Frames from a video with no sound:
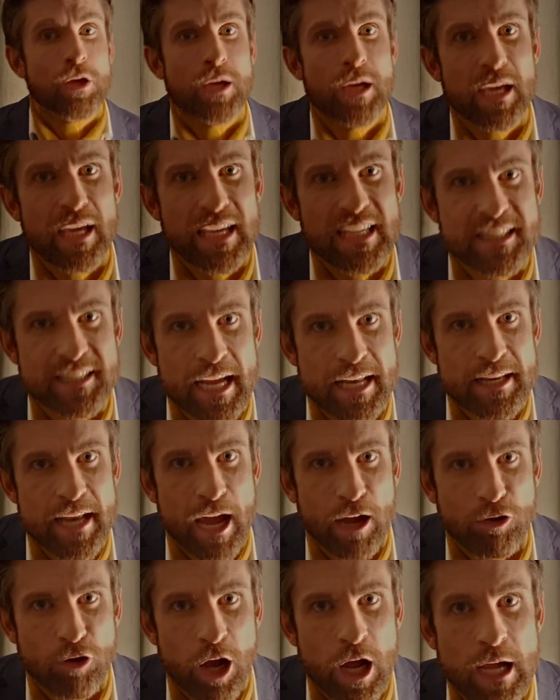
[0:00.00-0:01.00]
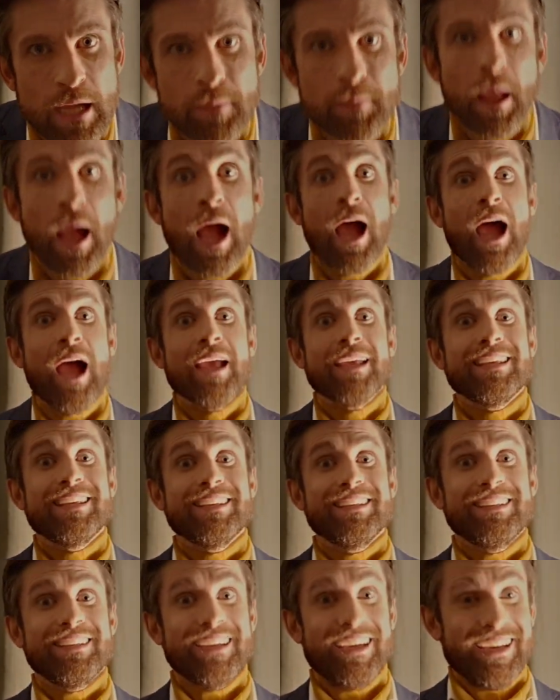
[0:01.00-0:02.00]
He's dead now, right?
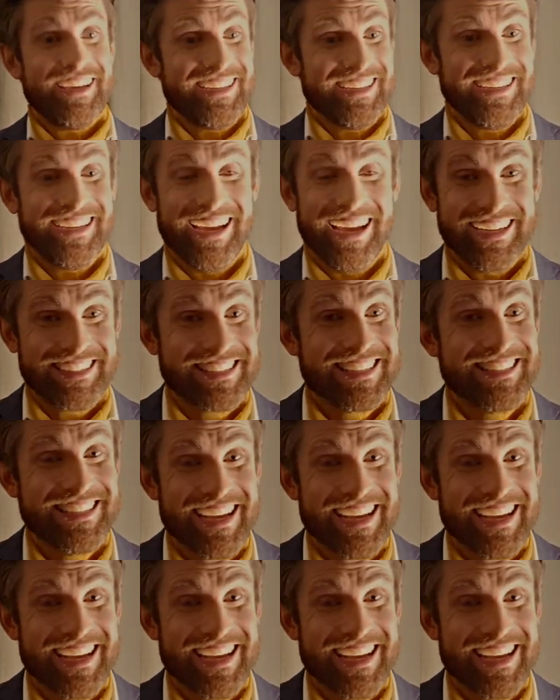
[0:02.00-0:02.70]
I said,